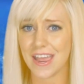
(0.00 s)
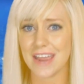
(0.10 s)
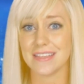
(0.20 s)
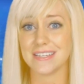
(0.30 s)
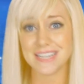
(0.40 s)

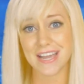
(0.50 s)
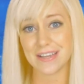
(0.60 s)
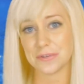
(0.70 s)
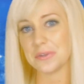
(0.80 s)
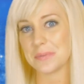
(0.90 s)
and the
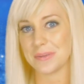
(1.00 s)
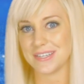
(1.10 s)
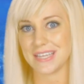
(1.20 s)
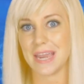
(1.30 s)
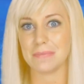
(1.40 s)
DS only
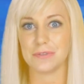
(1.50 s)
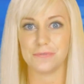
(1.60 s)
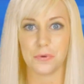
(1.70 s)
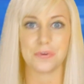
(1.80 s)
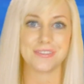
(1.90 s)
plays games
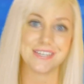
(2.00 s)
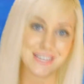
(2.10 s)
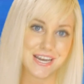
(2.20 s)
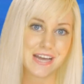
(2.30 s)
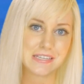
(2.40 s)
for the
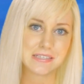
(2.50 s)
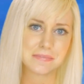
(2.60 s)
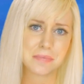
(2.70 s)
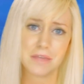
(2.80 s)
DS.